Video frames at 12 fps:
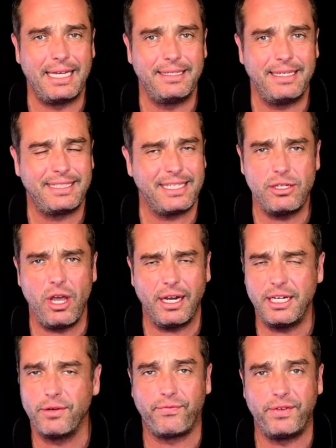it did not
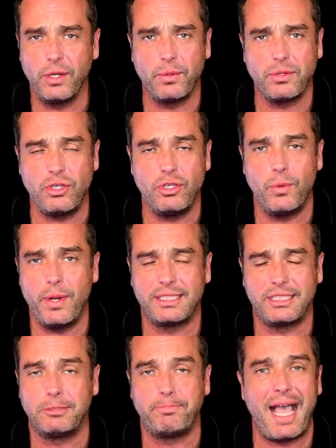interfere with the
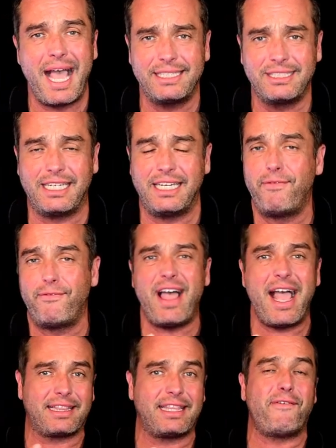U.S.'s passing. In
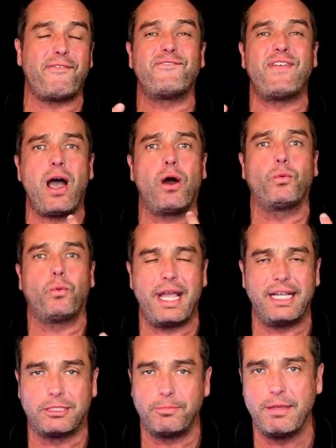fact, they found
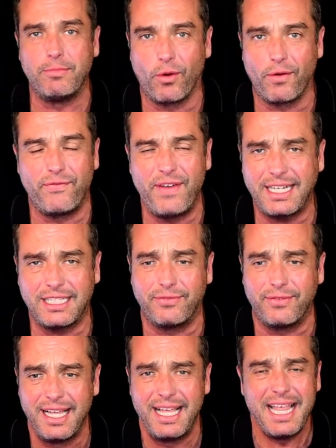ways to be more
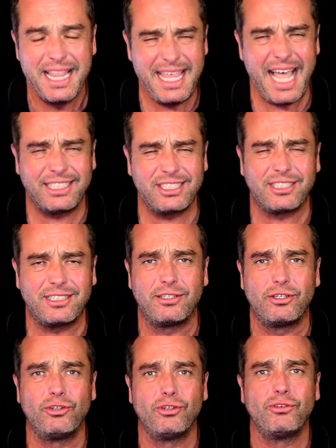effective. That's
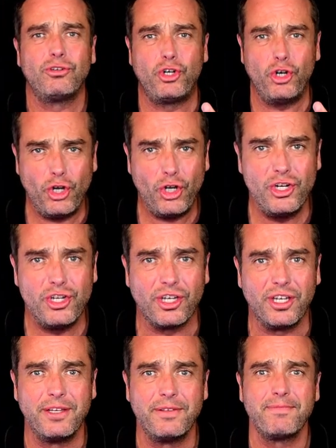
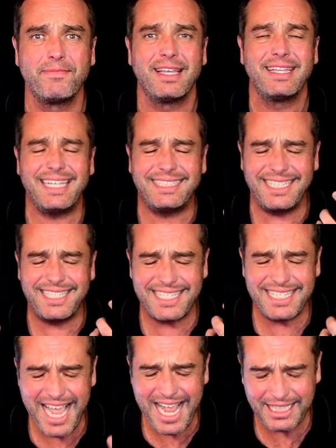good. That's
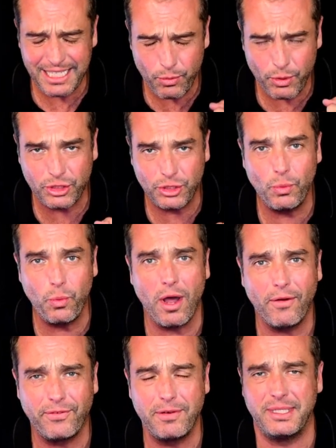exactly what you
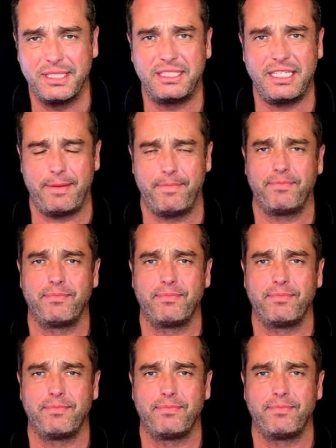want from this team.